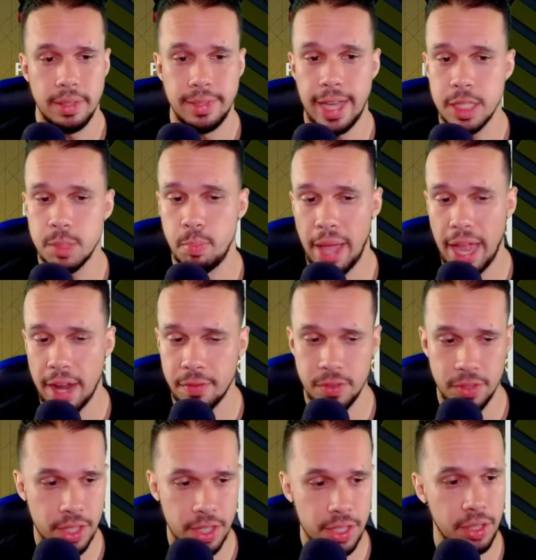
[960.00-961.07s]
That's back for
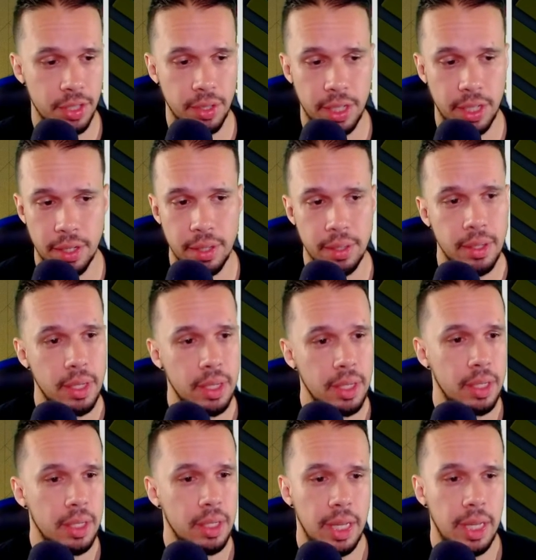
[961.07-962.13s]
this year here.
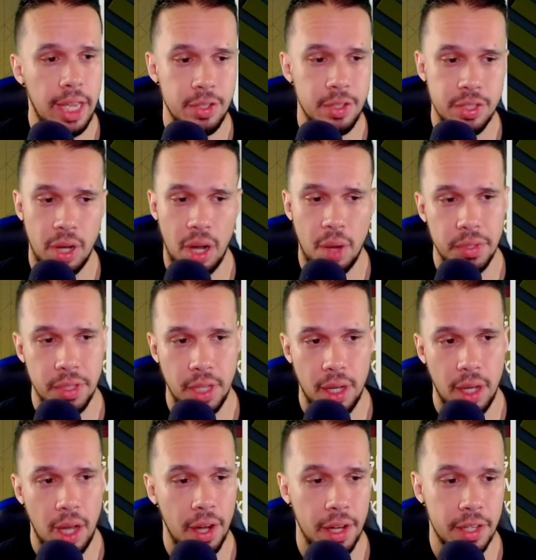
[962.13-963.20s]
And you start off with the
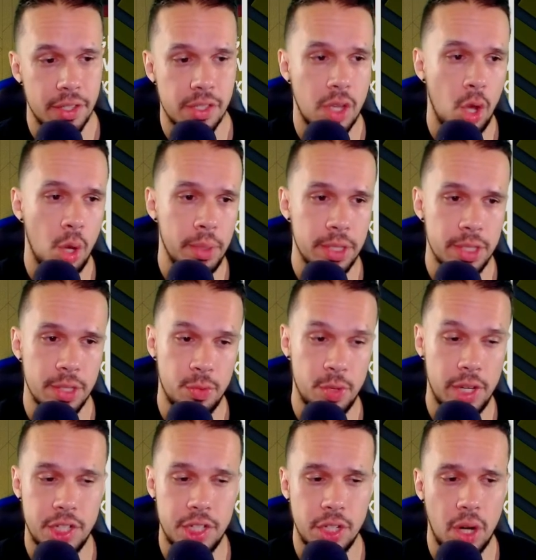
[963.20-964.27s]
Onyx Kobe. It's a free
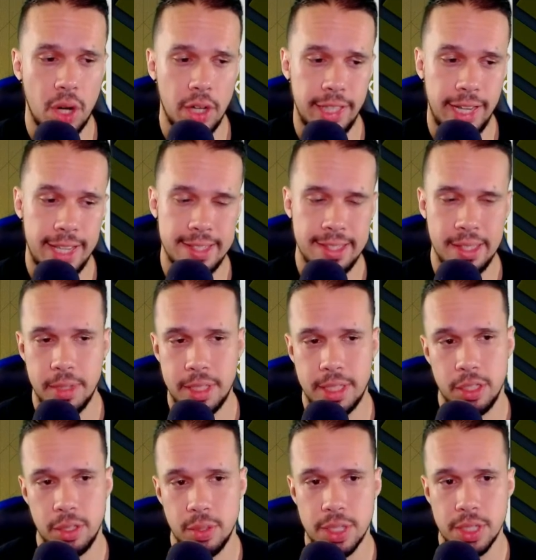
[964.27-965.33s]
agent card that has limited
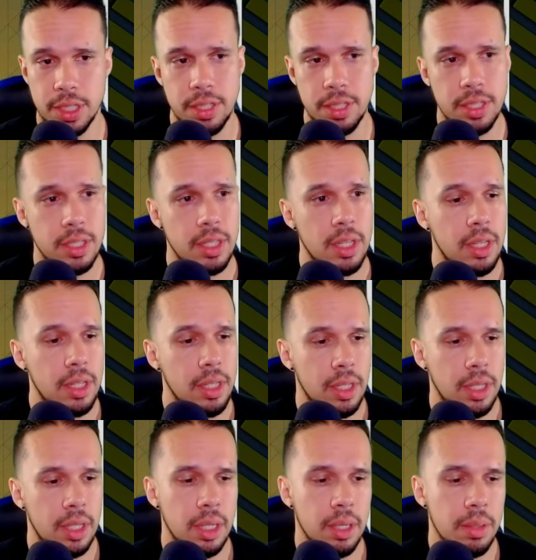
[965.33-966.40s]
uses.
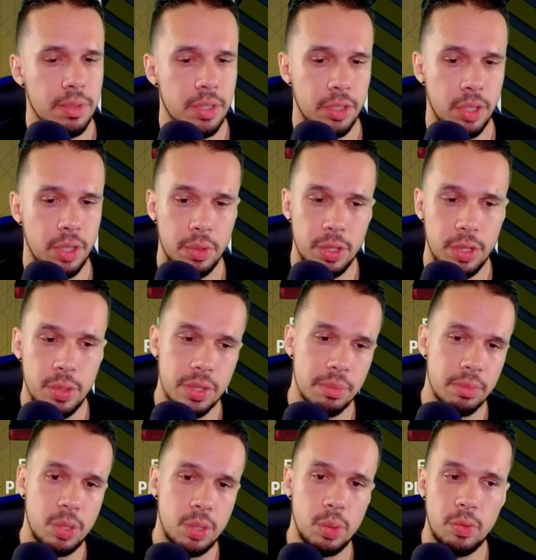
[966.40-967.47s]
So don't use them
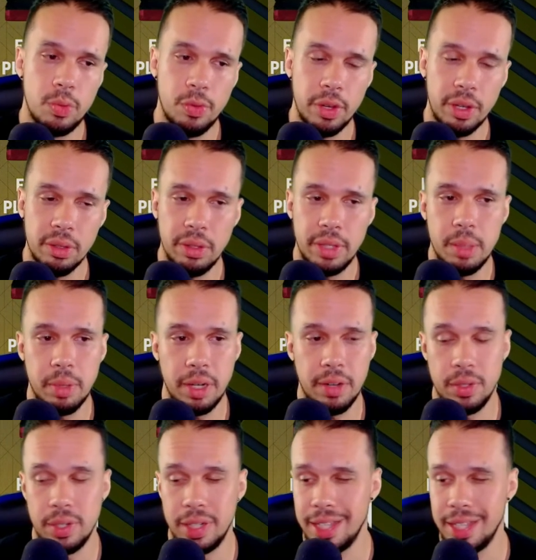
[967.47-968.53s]
too frequently, but if
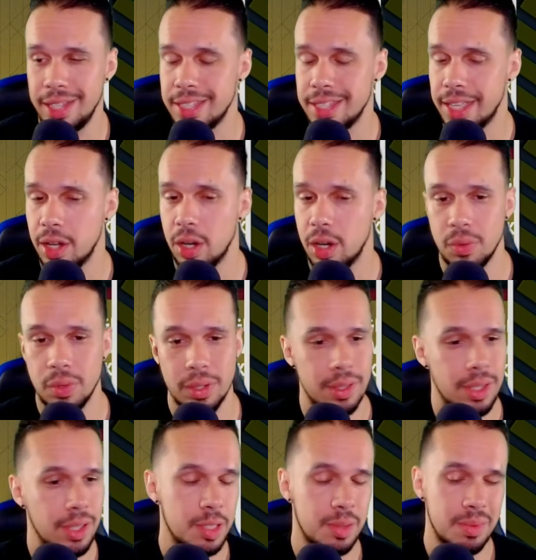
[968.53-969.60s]
you need to get over
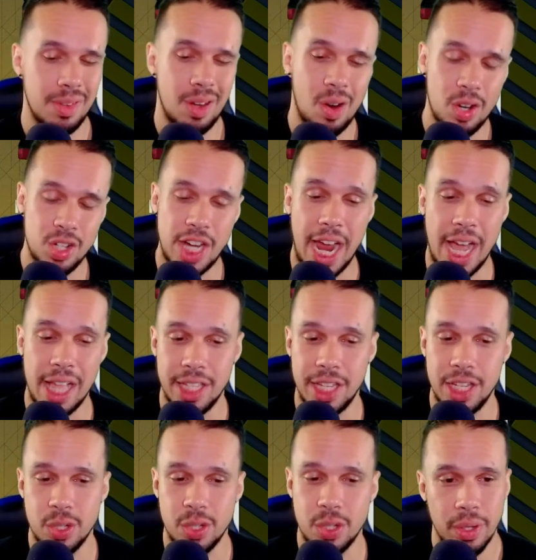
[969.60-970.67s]
a hard
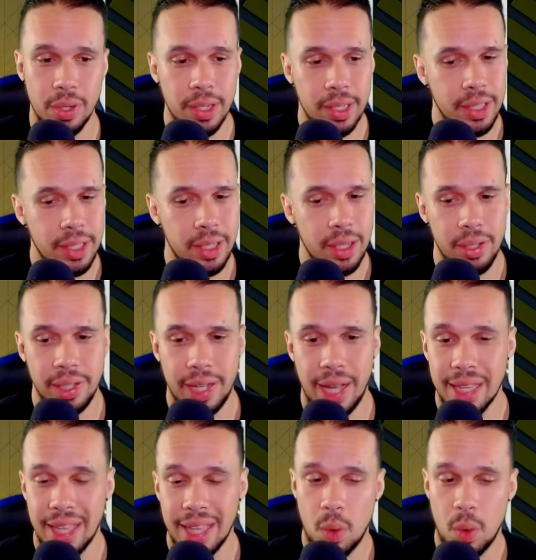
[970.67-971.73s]
challenge, or you
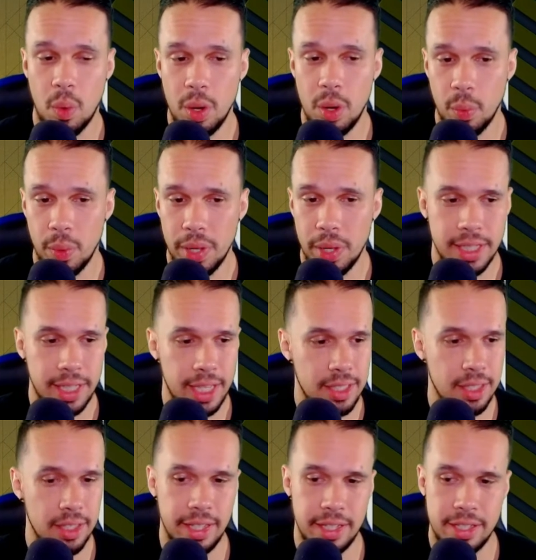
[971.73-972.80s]
got like one win to get to
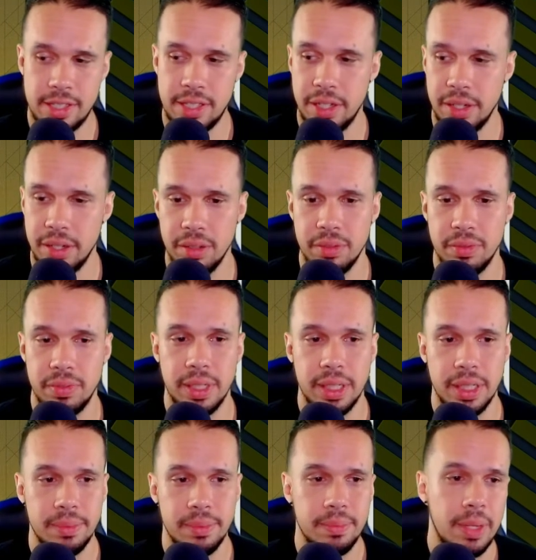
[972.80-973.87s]
the next tier of
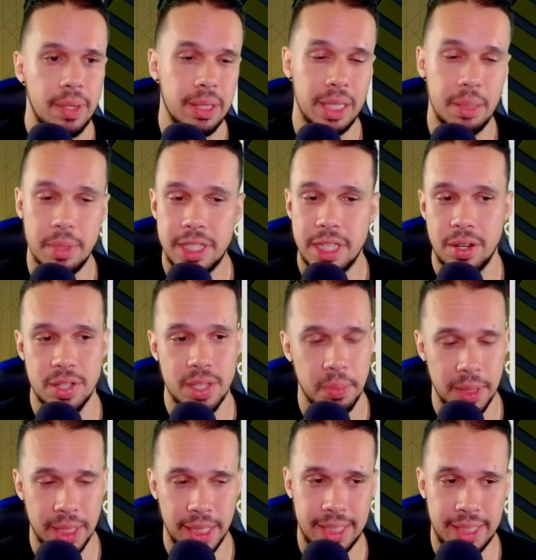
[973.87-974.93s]
unlimited or
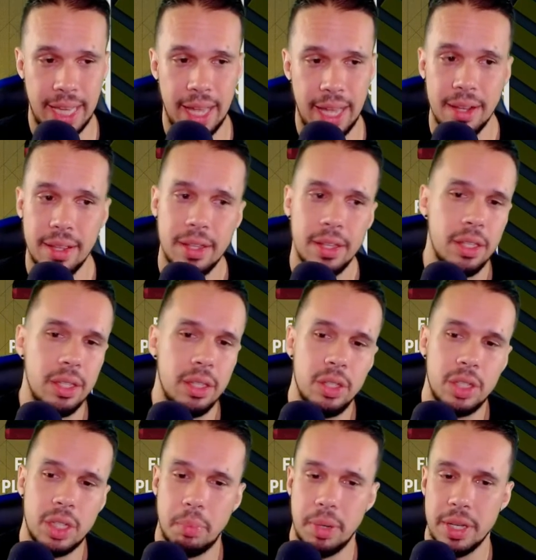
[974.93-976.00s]
something like that, you
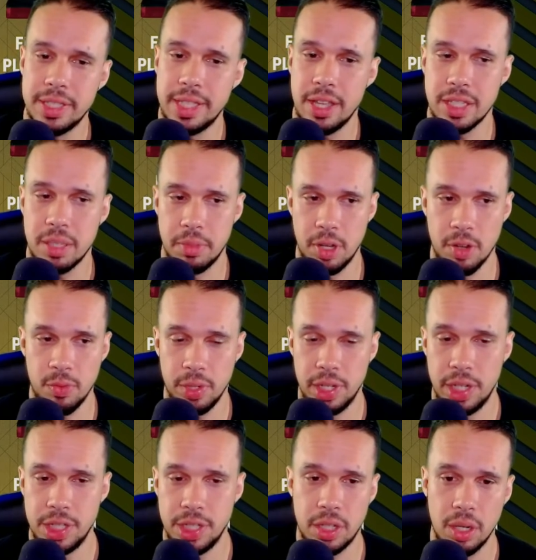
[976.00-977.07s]
could bust out some of your free
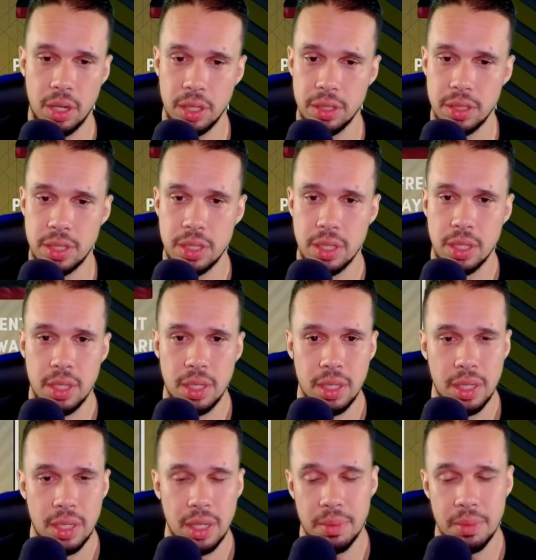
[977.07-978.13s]
agent cards.
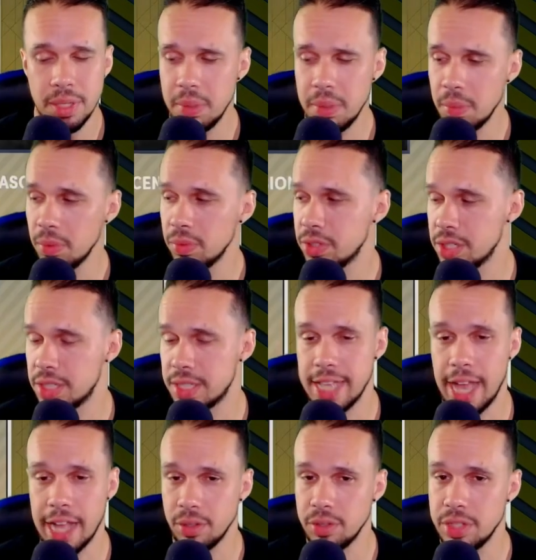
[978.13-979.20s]
Some people would just
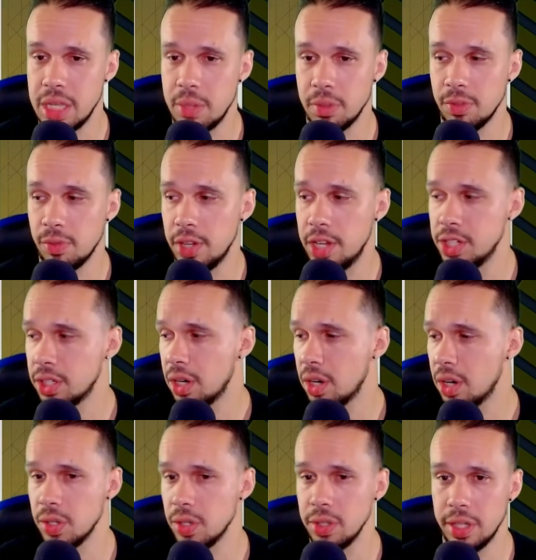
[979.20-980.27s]
stack their team with free agent
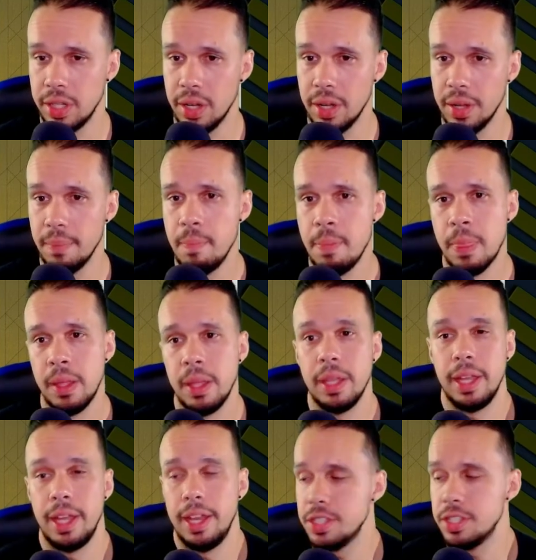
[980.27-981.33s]
cards early on.
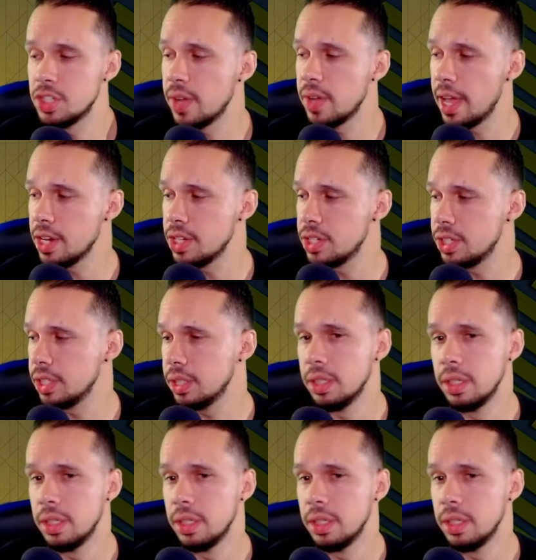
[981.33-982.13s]
It is a strategy.